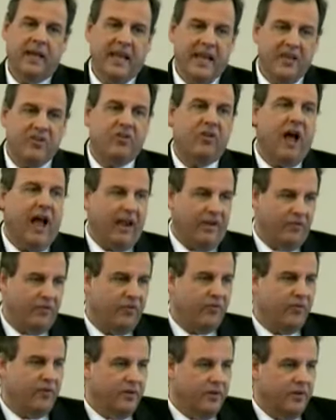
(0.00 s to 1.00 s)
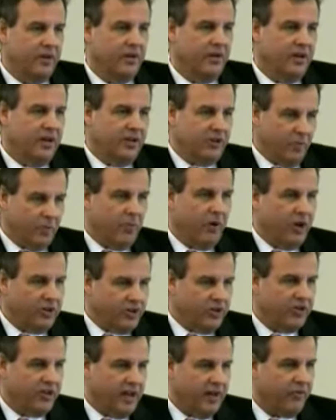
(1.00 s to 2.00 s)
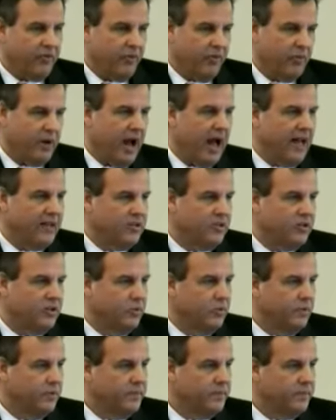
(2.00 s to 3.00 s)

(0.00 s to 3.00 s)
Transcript: His life is a precious gift from God too.